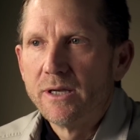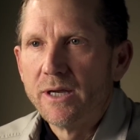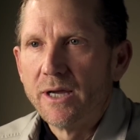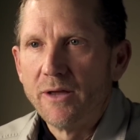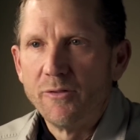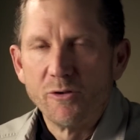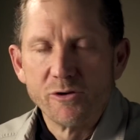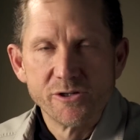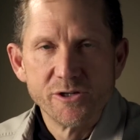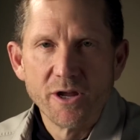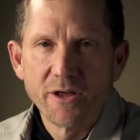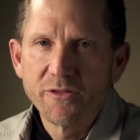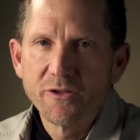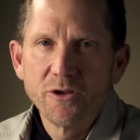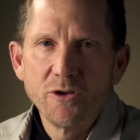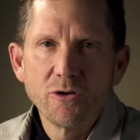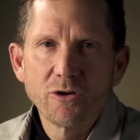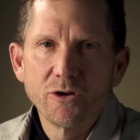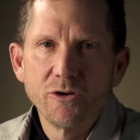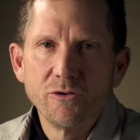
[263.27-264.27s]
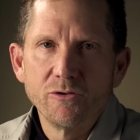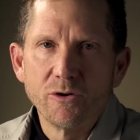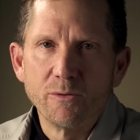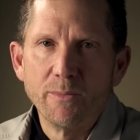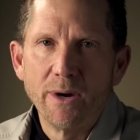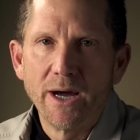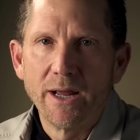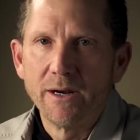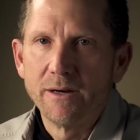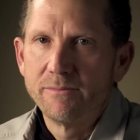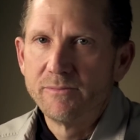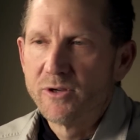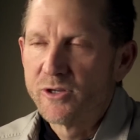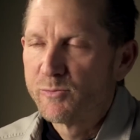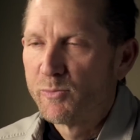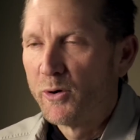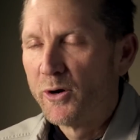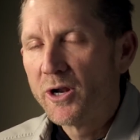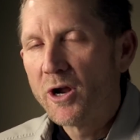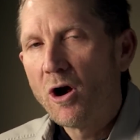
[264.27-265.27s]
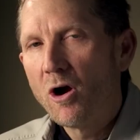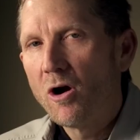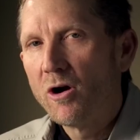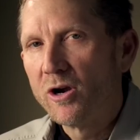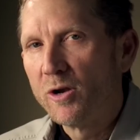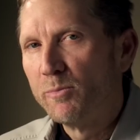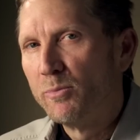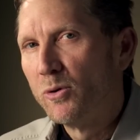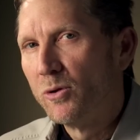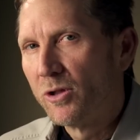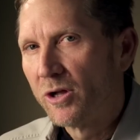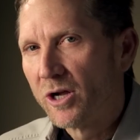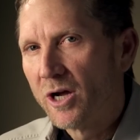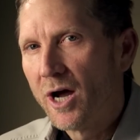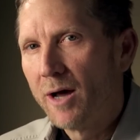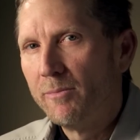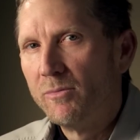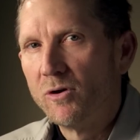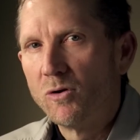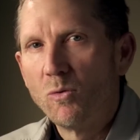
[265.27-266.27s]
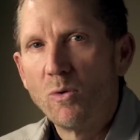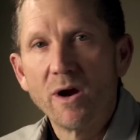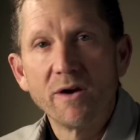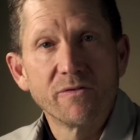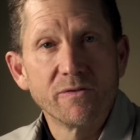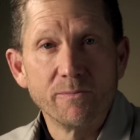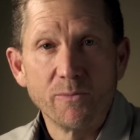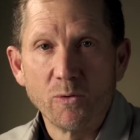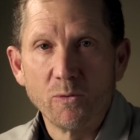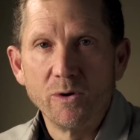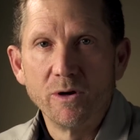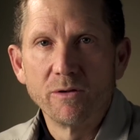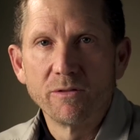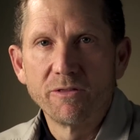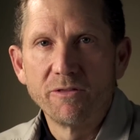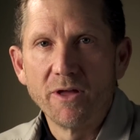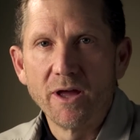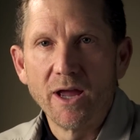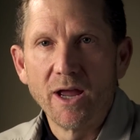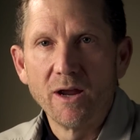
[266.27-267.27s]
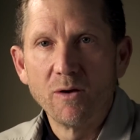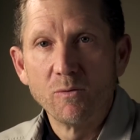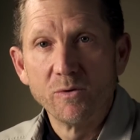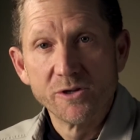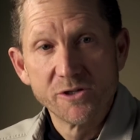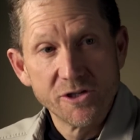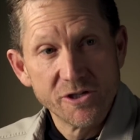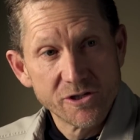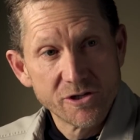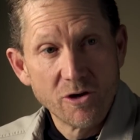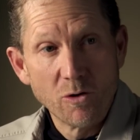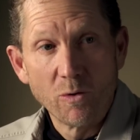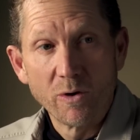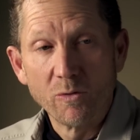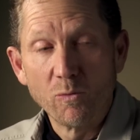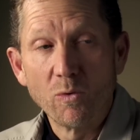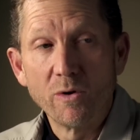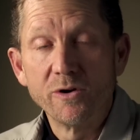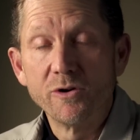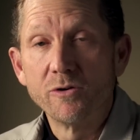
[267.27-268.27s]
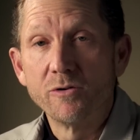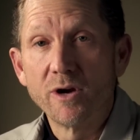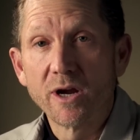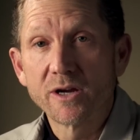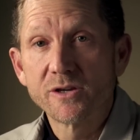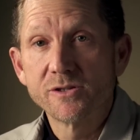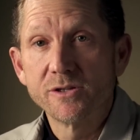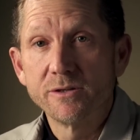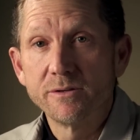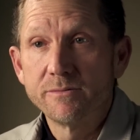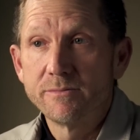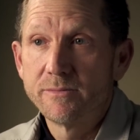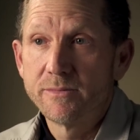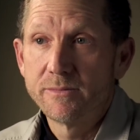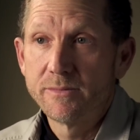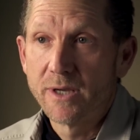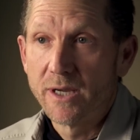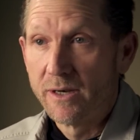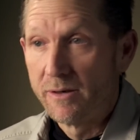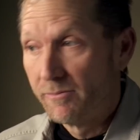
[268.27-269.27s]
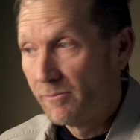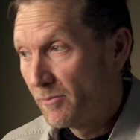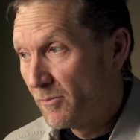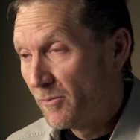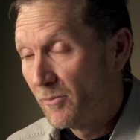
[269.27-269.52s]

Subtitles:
And there's nothing you can do about it. It's pretty hard to pull a gobbler away from the real thing when she's going one direction and